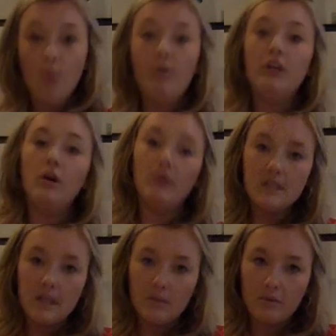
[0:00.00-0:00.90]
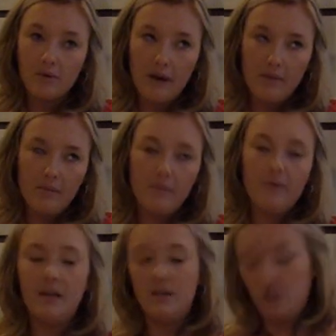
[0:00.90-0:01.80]
We know it's summer probably
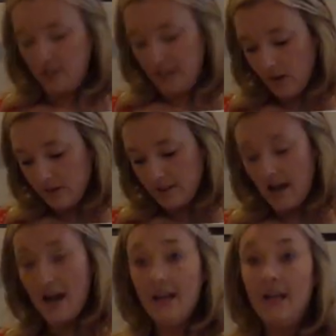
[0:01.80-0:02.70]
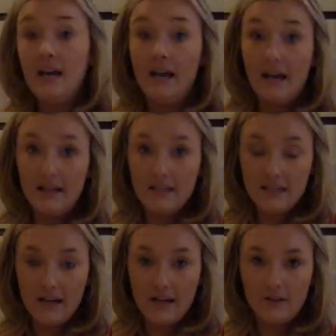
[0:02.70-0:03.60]
because she's outside and it's
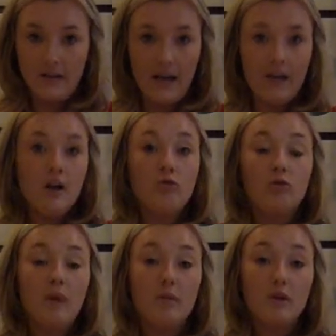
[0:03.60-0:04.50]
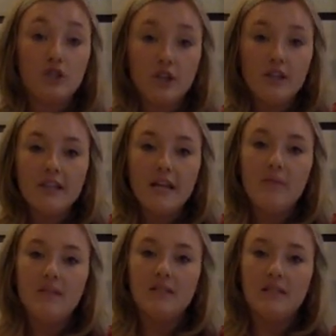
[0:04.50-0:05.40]
light outside. Remember, during the day
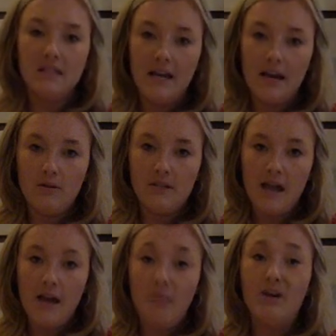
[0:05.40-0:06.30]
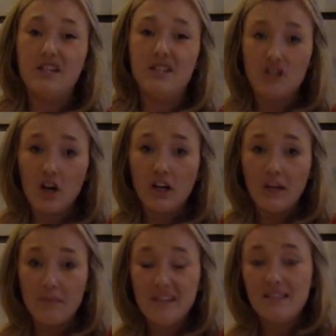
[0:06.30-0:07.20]
means it's light outside. When it's dark,
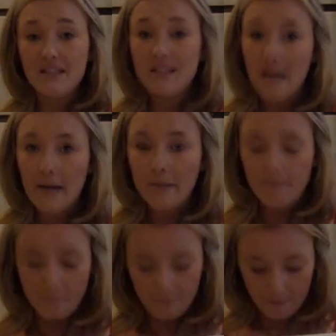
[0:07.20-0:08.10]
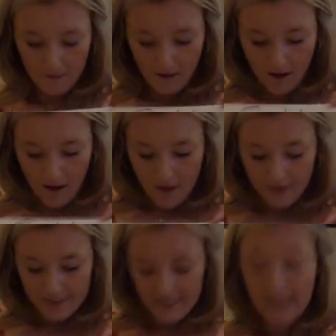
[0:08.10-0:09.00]
it means it's night.
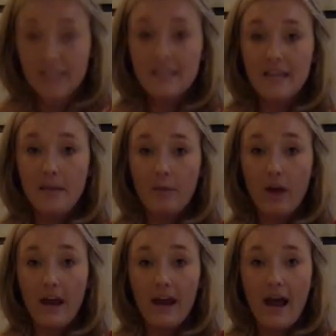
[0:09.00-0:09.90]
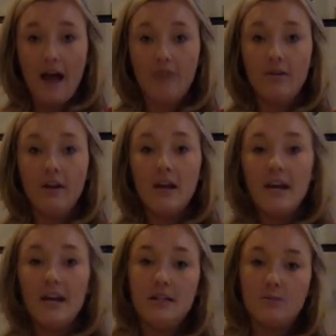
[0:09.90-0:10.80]
The second example I have
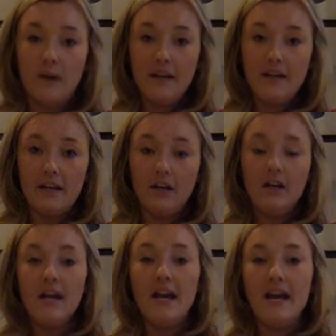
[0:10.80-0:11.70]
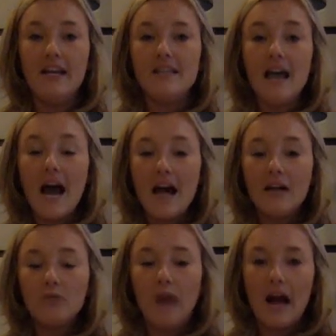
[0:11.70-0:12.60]
is right here, and it's
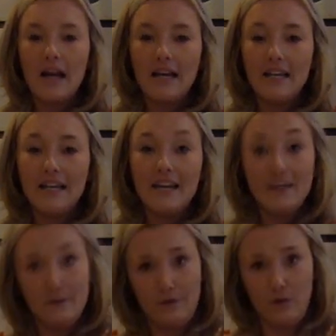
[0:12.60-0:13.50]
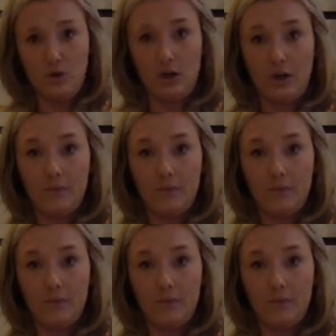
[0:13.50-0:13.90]
on a rocket in the future.